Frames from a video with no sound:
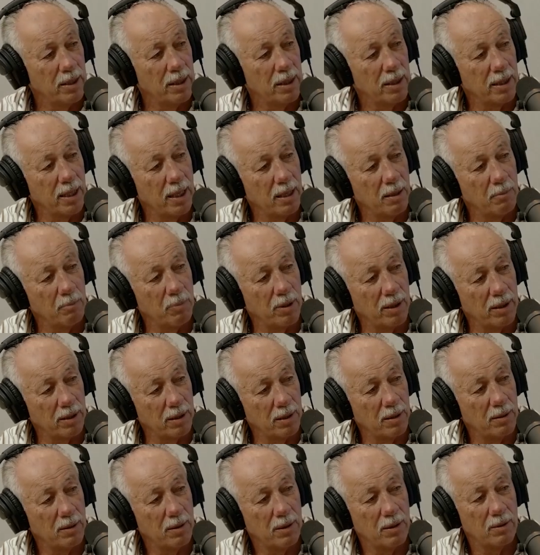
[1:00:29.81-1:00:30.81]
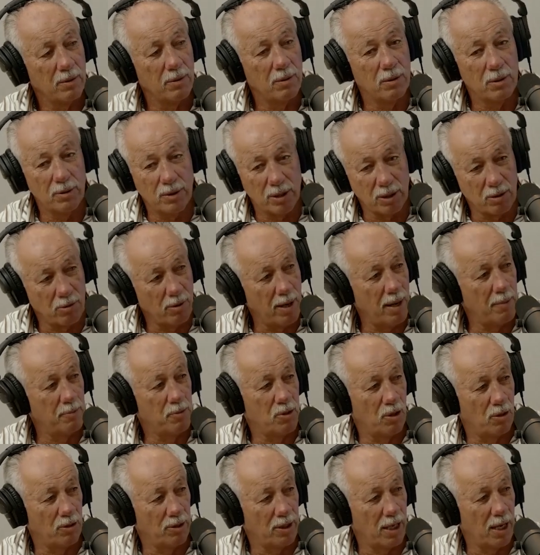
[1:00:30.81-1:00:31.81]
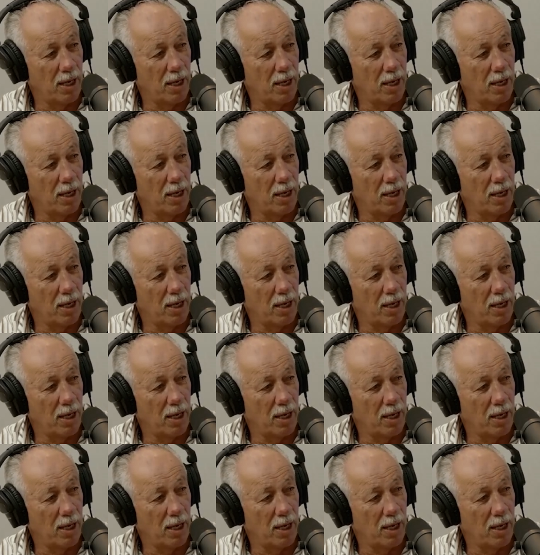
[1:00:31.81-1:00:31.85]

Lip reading: you're going to bring the crabs on you.